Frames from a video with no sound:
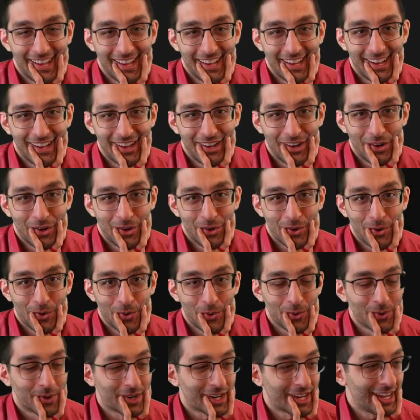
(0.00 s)

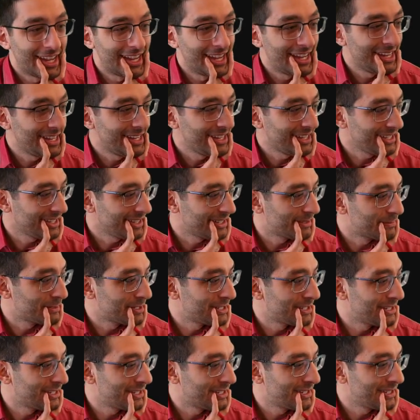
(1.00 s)
Okay, let
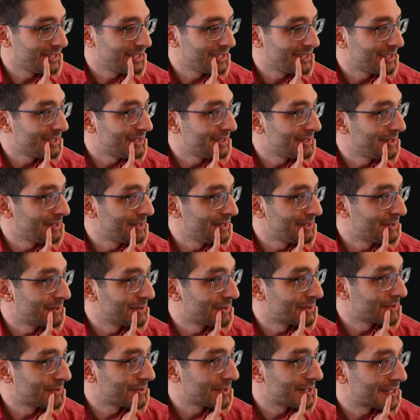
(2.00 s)
me
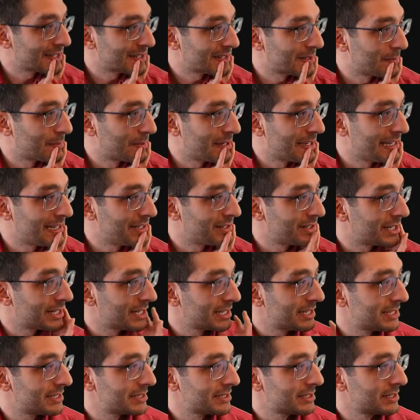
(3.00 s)
refresh the page, I
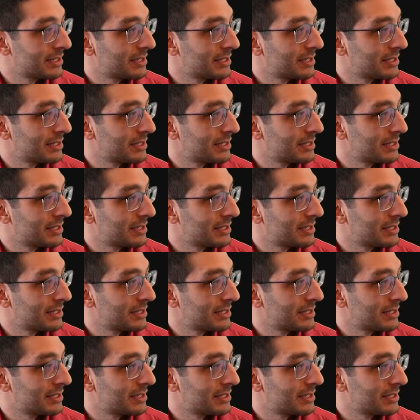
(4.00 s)
guess.